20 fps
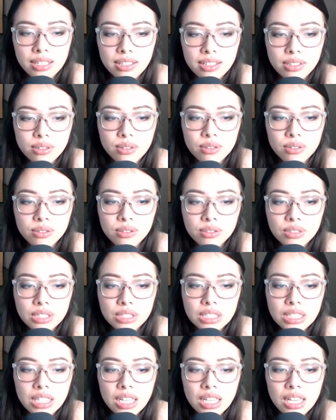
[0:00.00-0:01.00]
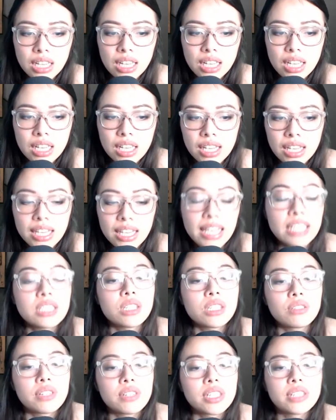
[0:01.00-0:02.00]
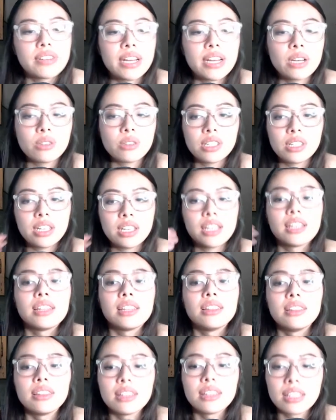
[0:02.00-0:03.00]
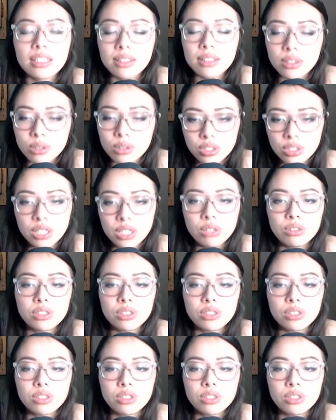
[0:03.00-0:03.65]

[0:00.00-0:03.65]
He has to run around in the little shelter,